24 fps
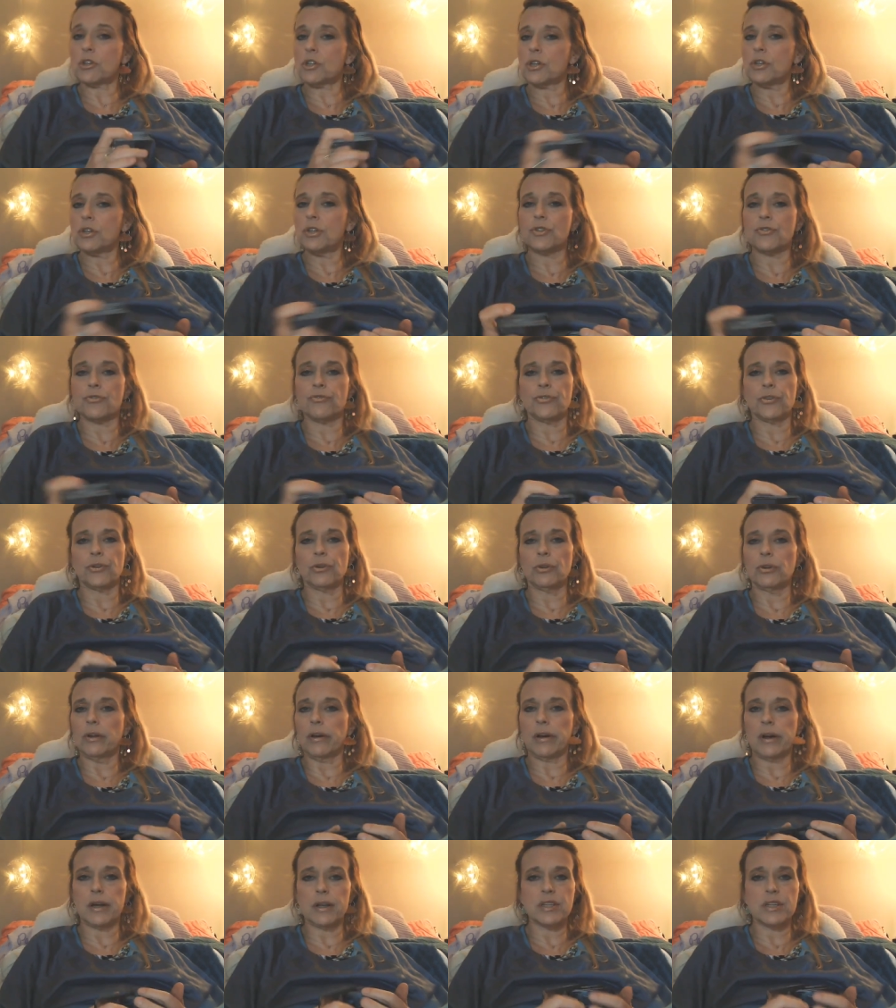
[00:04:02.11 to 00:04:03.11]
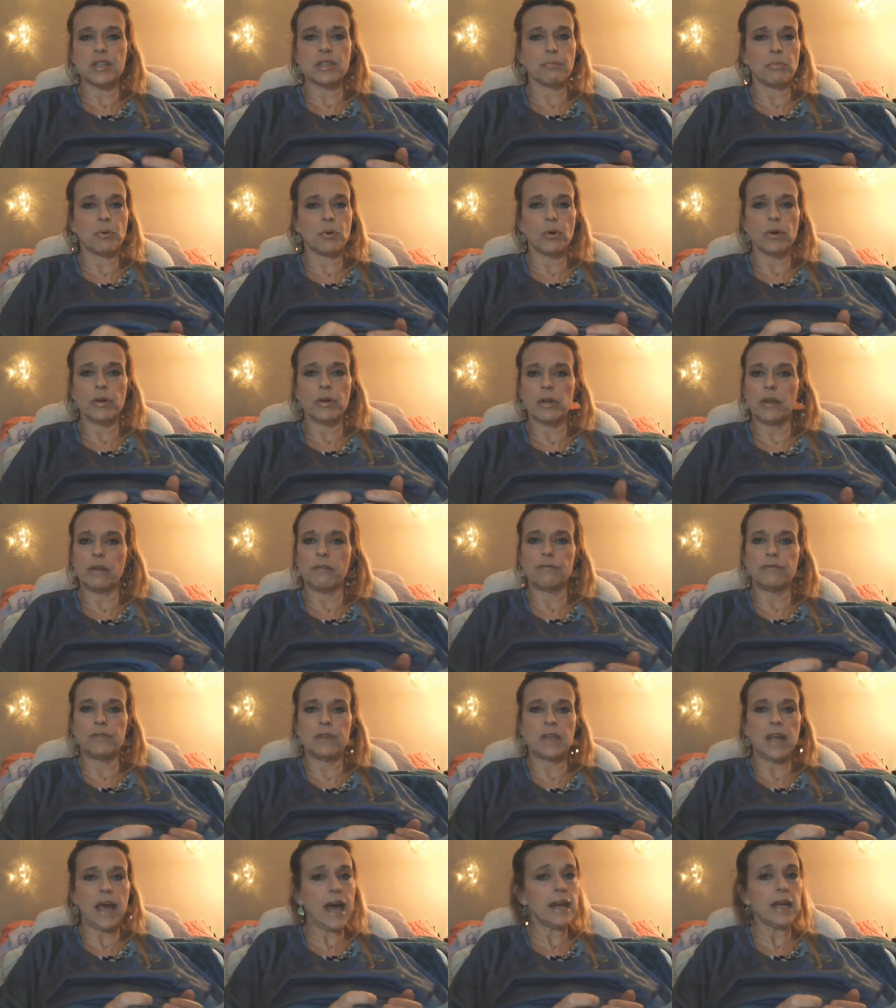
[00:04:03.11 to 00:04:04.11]
she's full on supporting
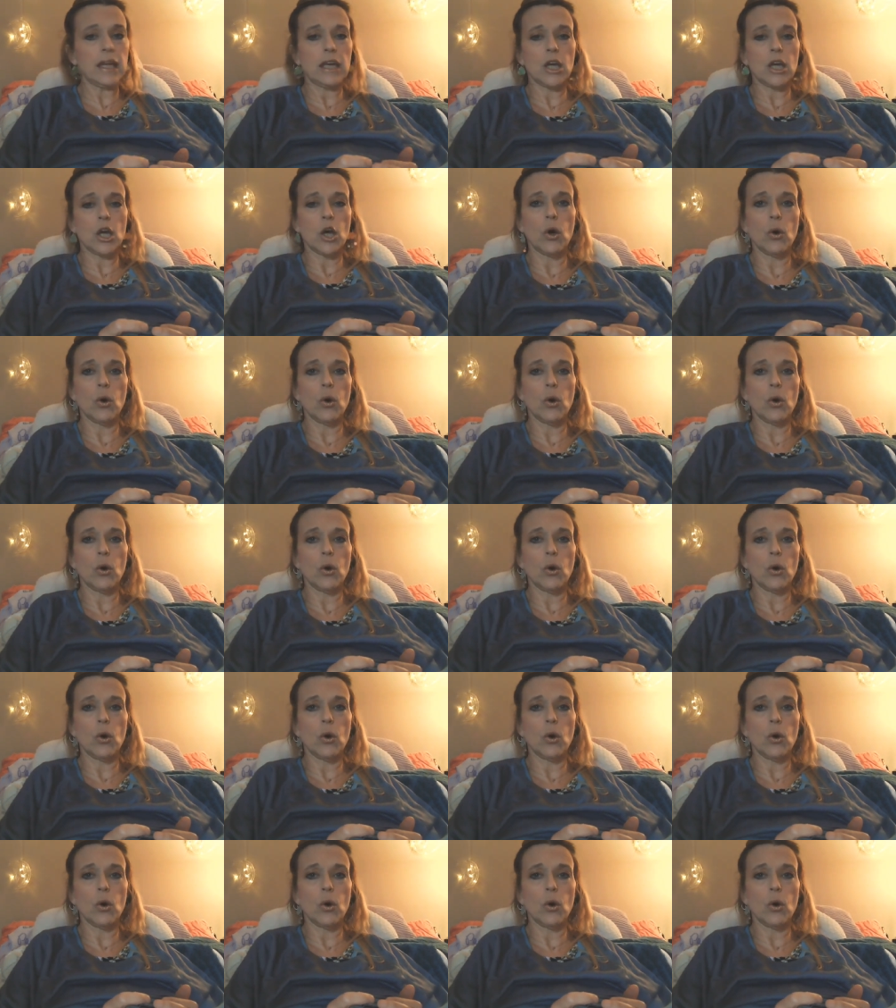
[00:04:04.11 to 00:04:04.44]
of Daddy